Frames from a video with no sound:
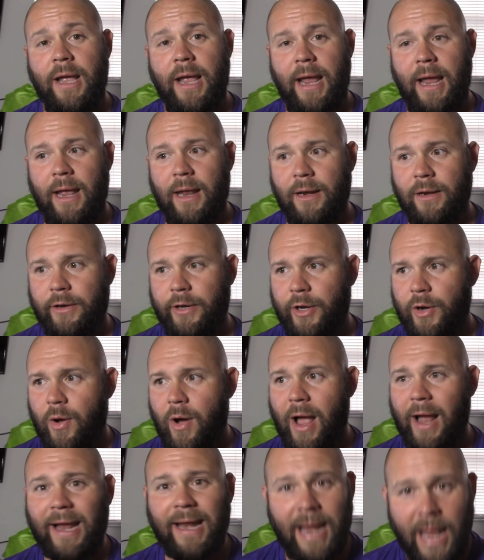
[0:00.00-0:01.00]
And, you know,
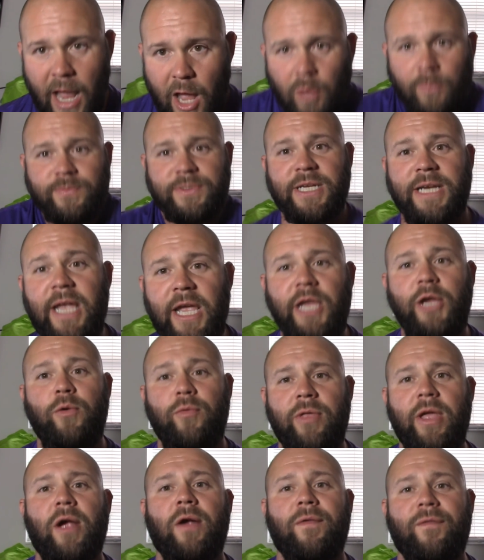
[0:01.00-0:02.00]
I can help to get
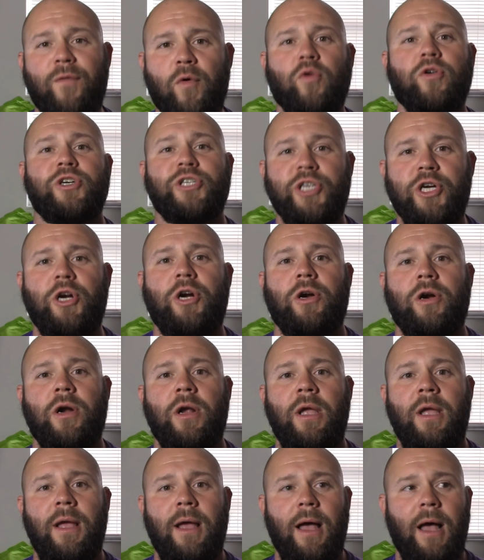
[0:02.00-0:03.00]
you there for sure.
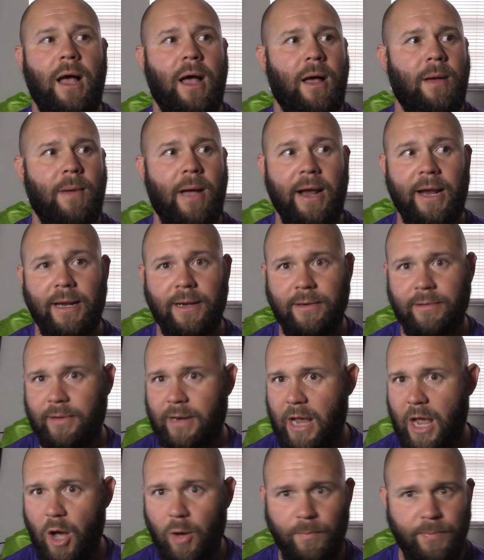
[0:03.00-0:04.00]
I can
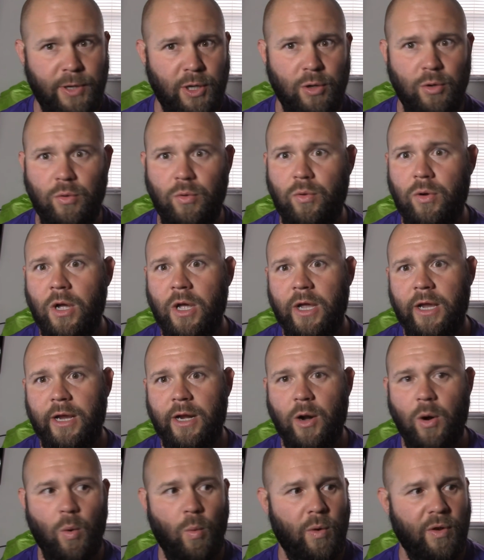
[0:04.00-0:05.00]
help you, you
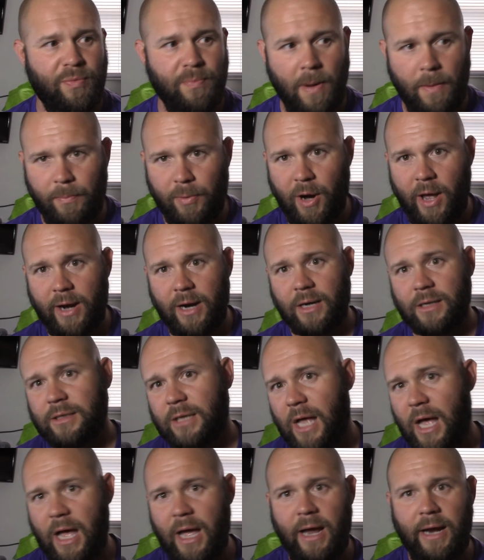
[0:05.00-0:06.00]
know, with my product
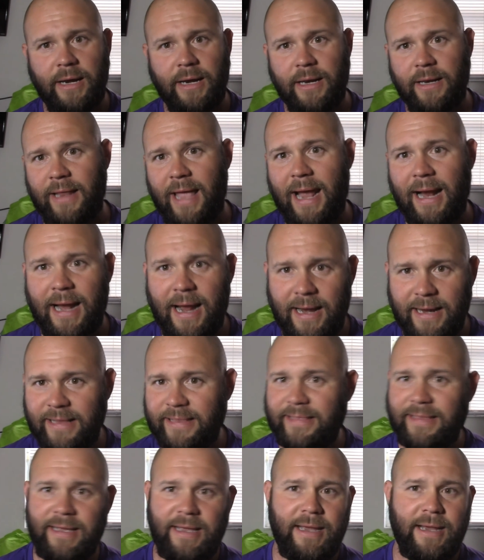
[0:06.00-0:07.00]
line and that kind
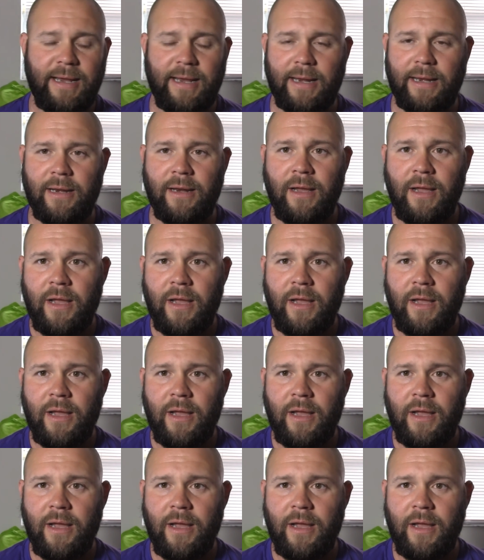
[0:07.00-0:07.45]
of thing. And,